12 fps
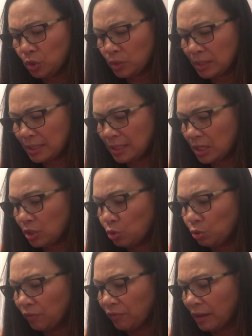Trestique
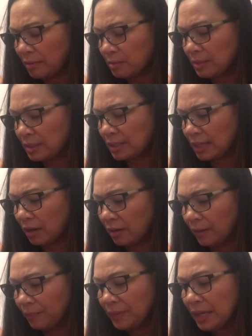Cool Vibes
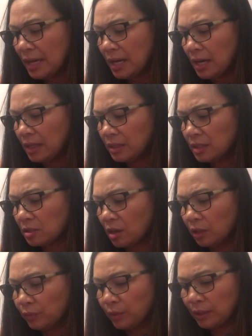Mascara. This
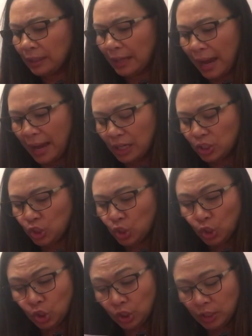all-in-one lash
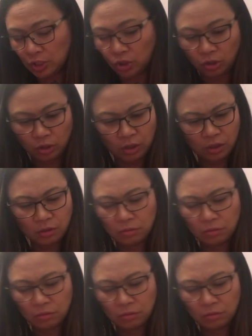curl, it's a curler?